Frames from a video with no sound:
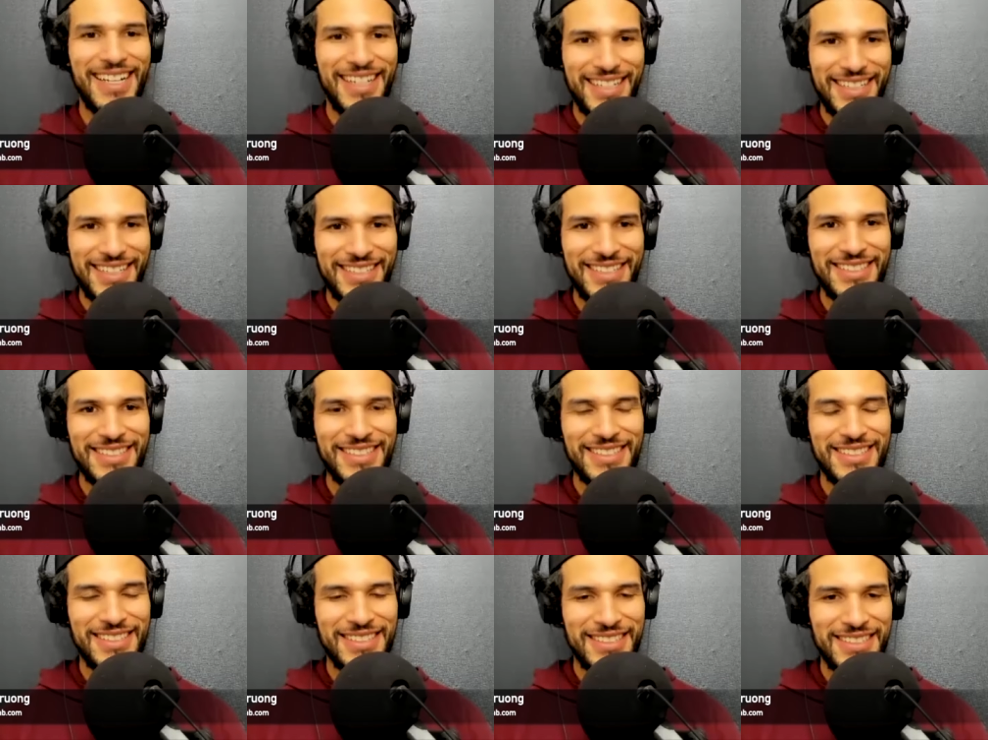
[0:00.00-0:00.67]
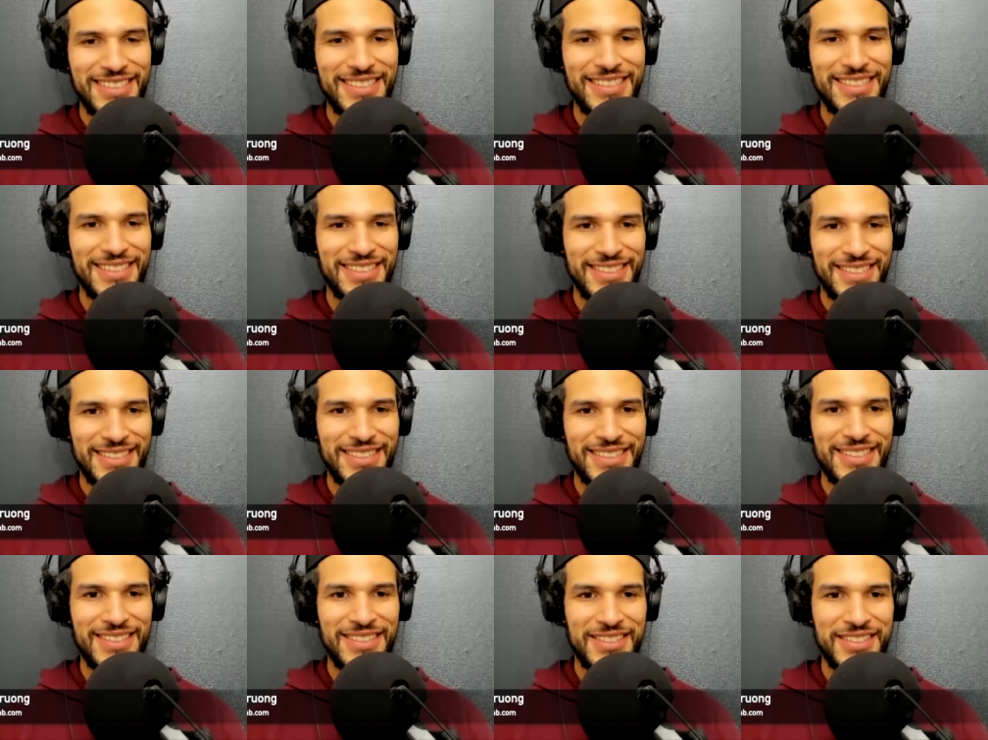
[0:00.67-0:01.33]
if you go to the gym
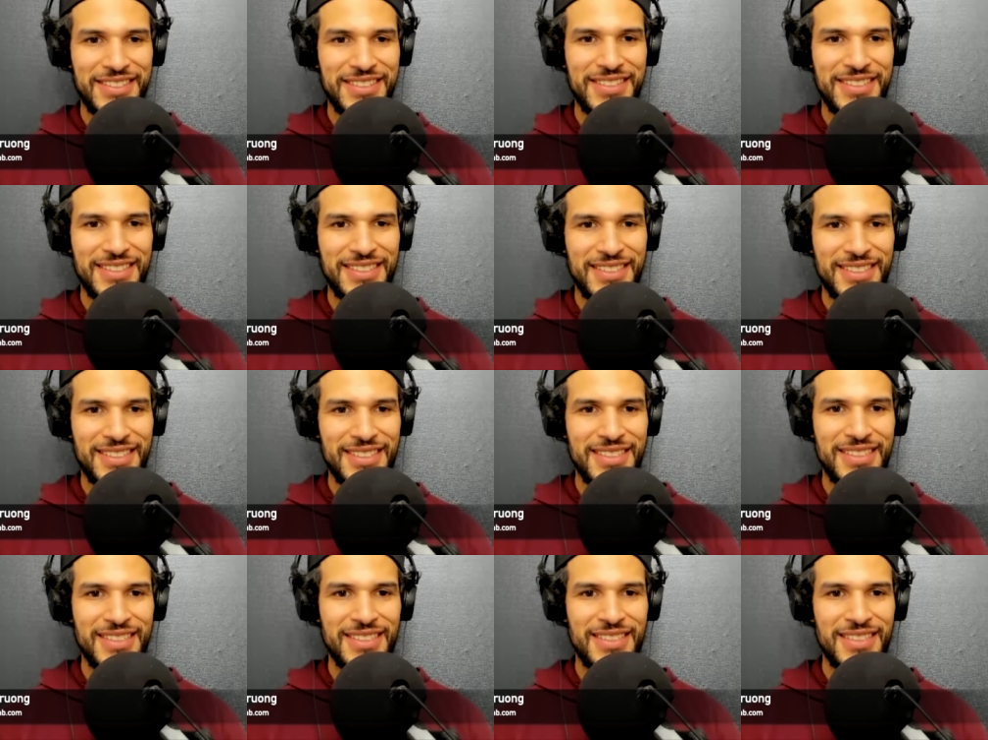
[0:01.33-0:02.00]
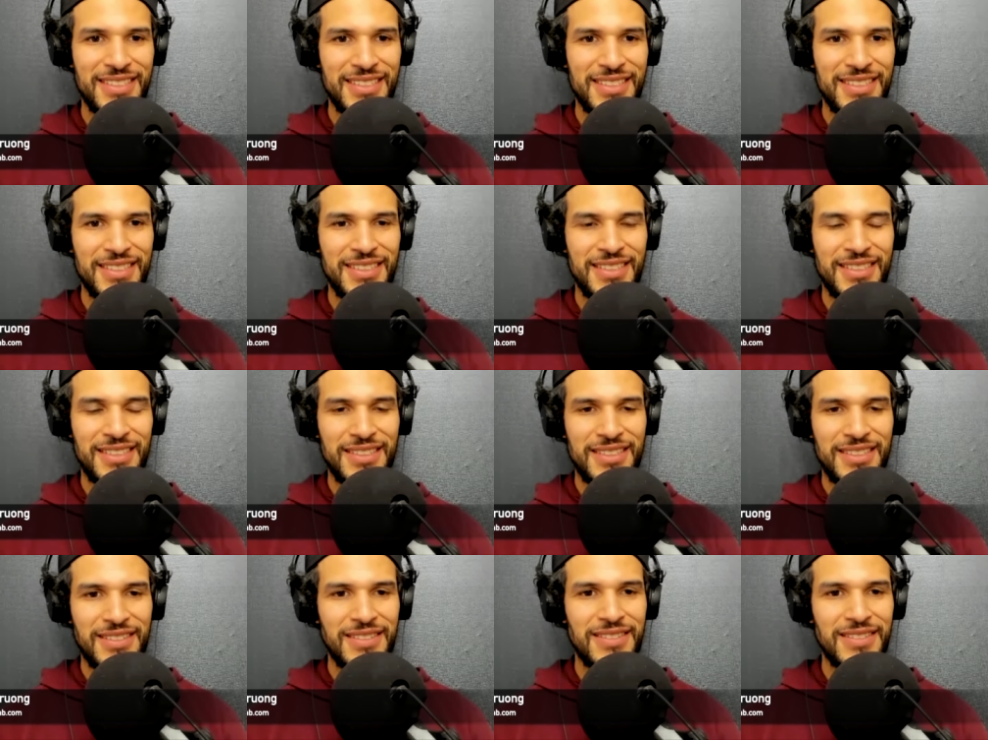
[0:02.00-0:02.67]
frequently, you're going to have that muscle